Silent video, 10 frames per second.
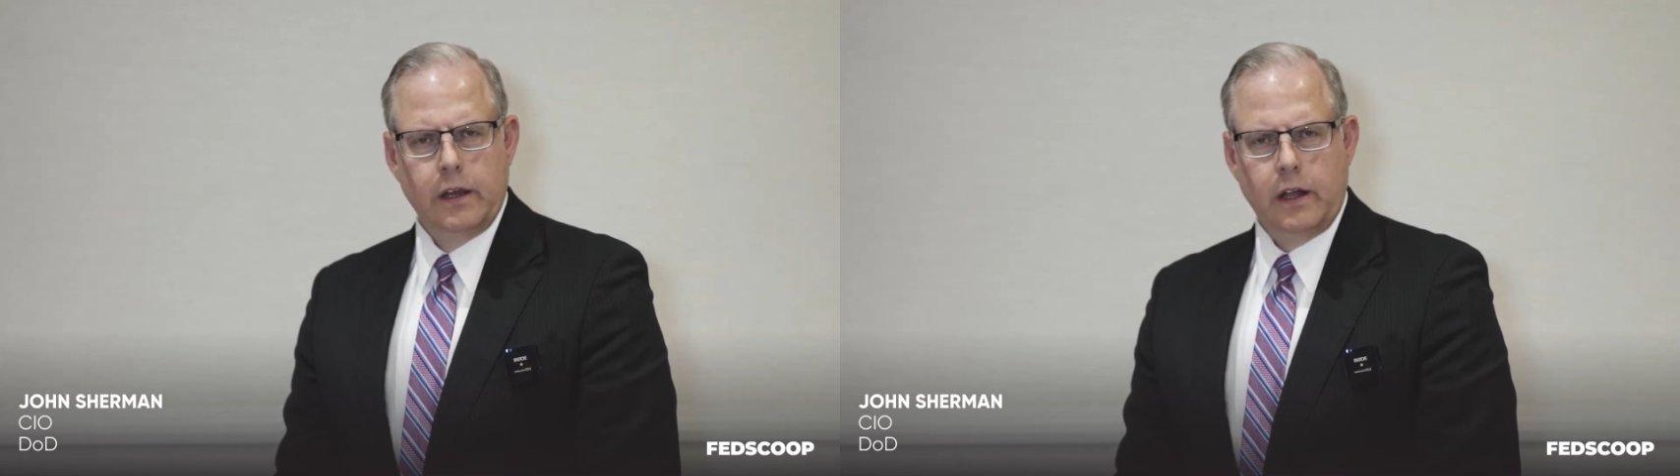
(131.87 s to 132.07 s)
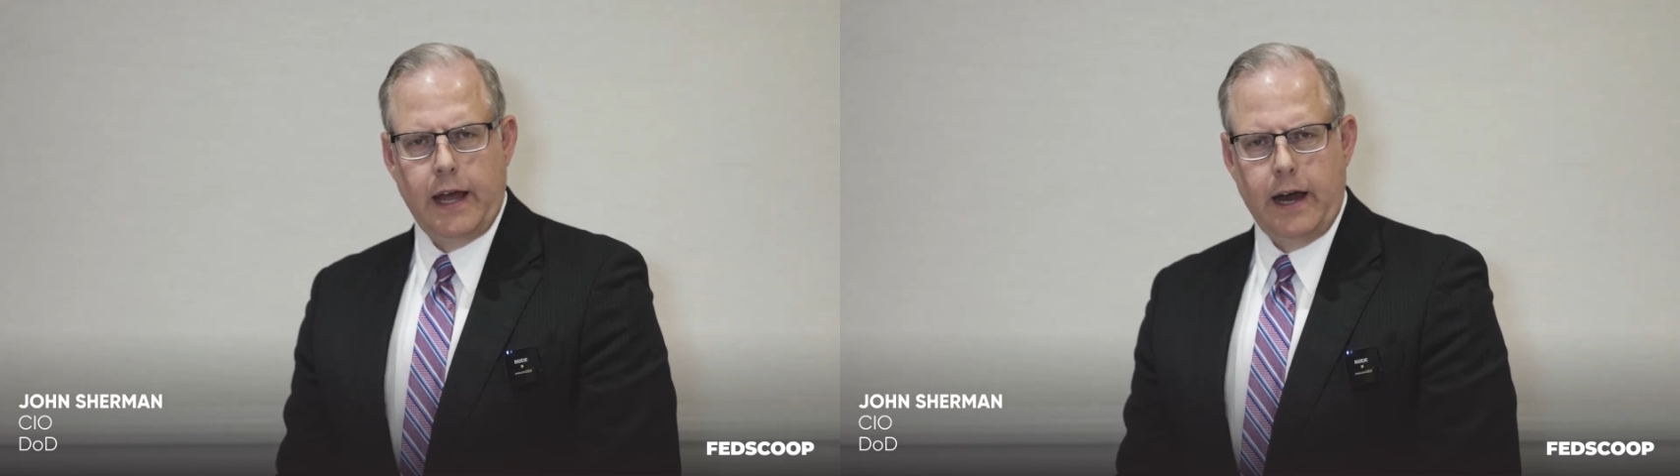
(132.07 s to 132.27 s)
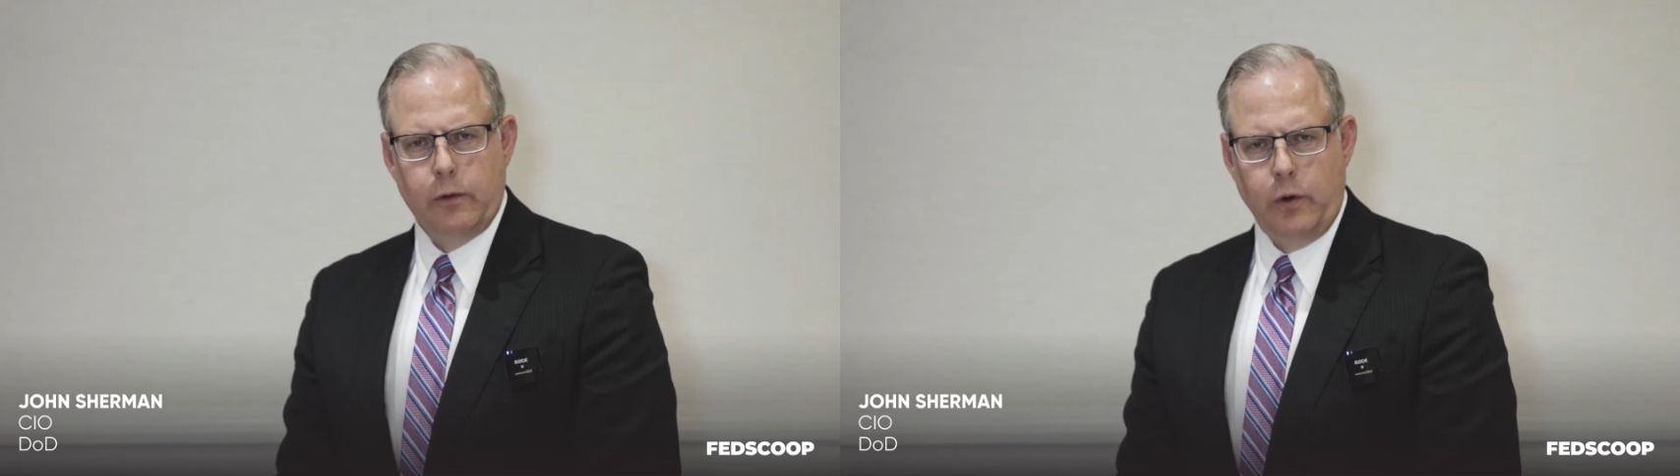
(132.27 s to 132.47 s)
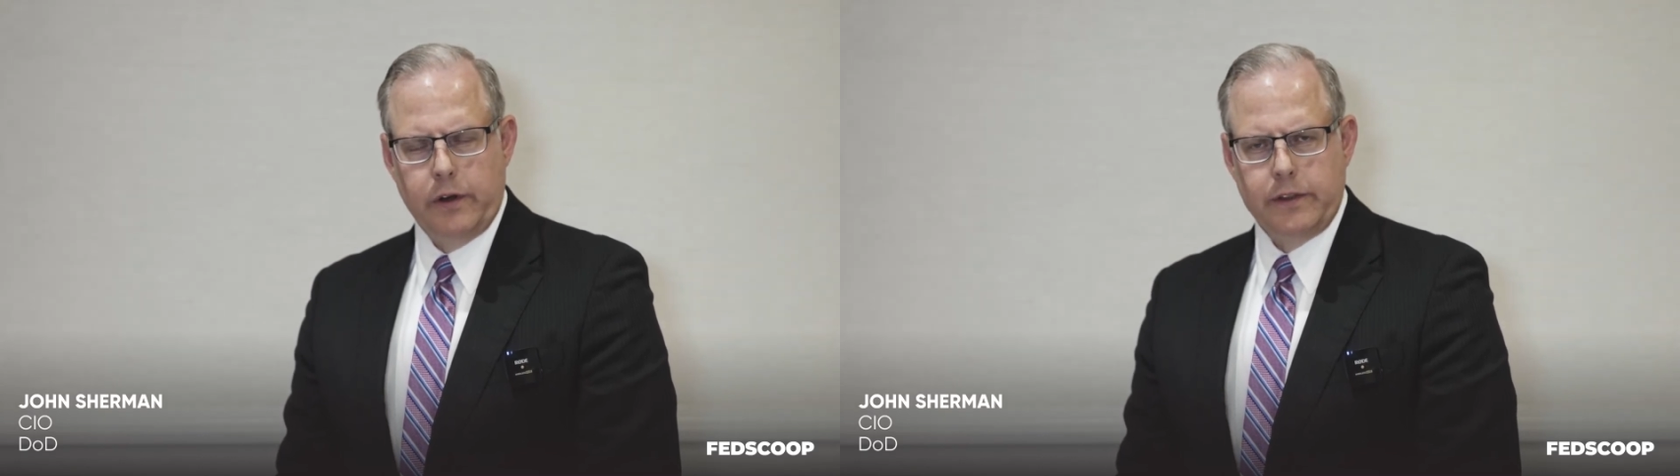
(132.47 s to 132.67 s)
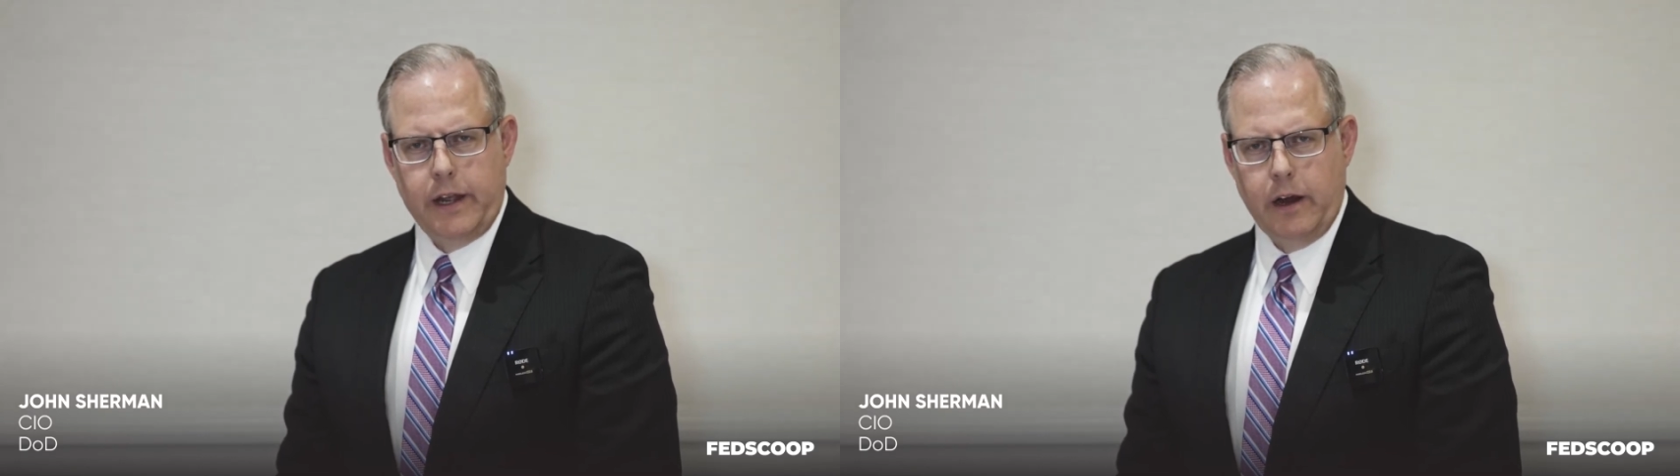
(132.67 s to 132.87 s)
Cloud
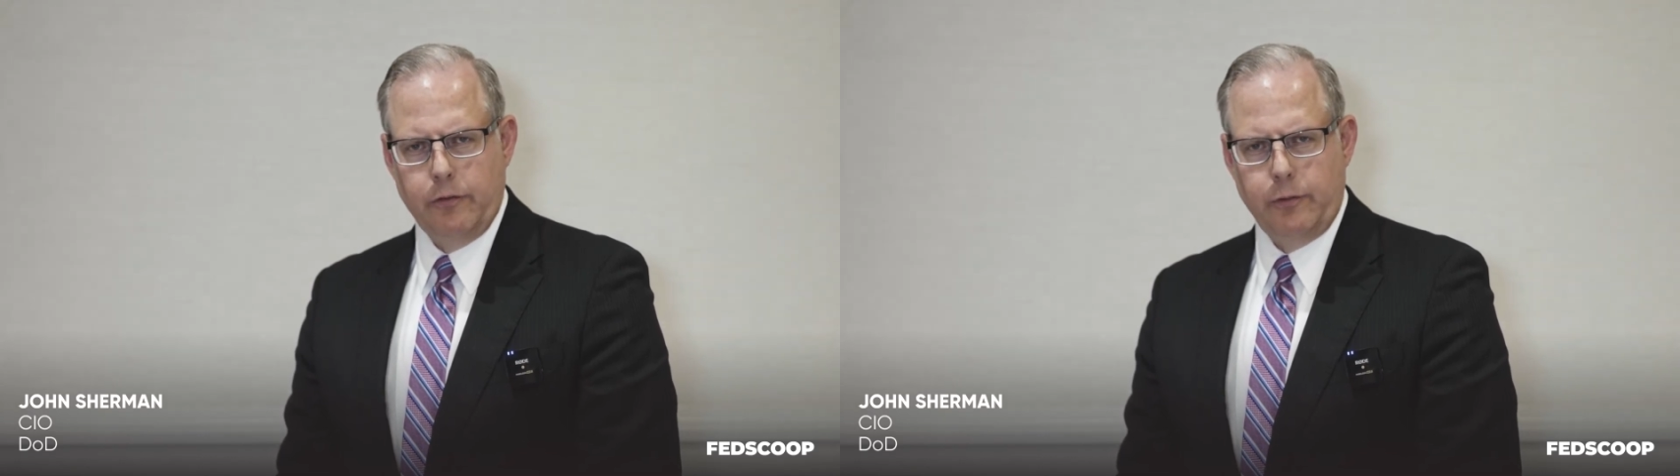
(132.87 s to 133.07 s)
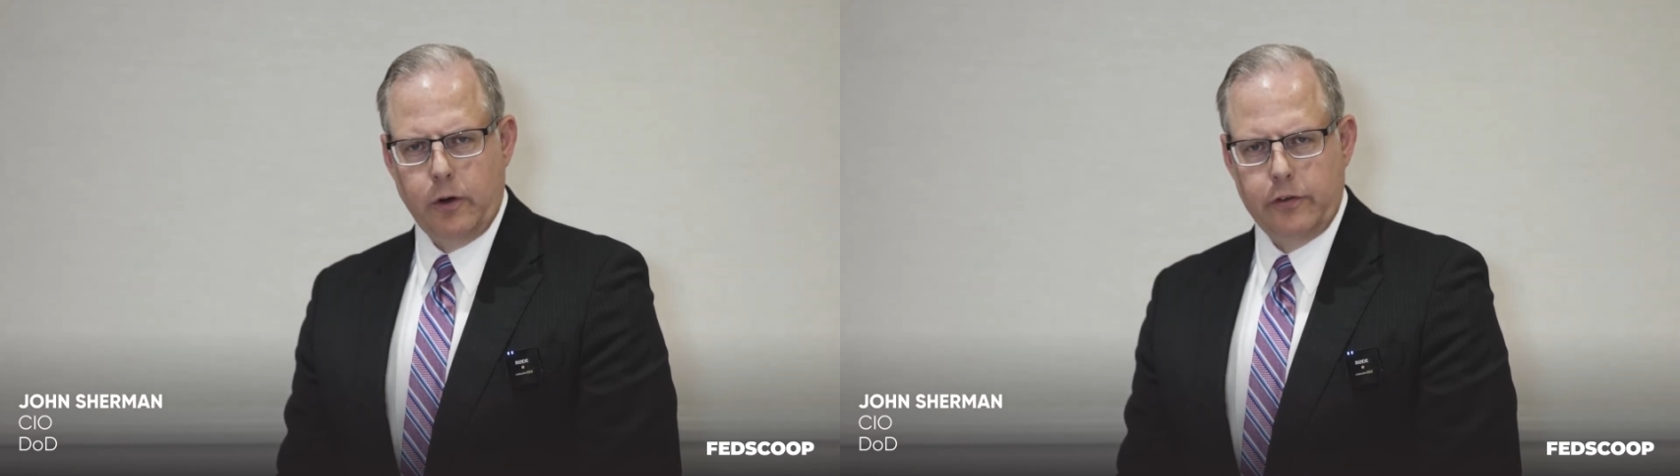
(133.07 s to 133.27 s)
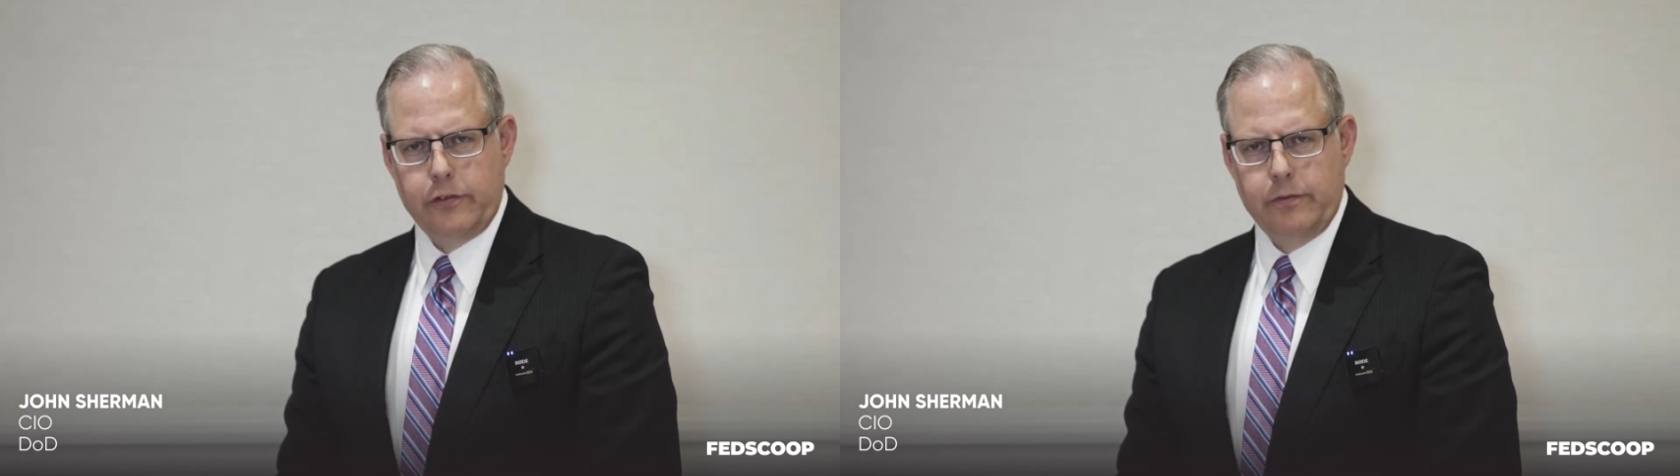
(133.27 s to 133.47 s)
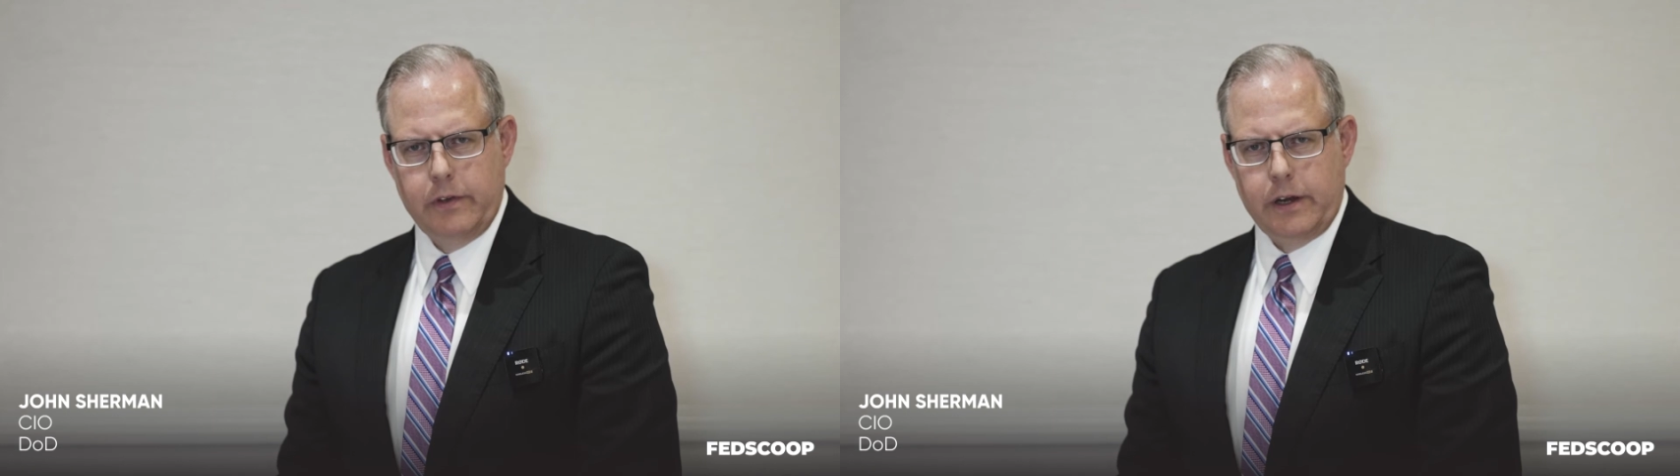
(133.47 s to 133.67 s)
One in the Air Force,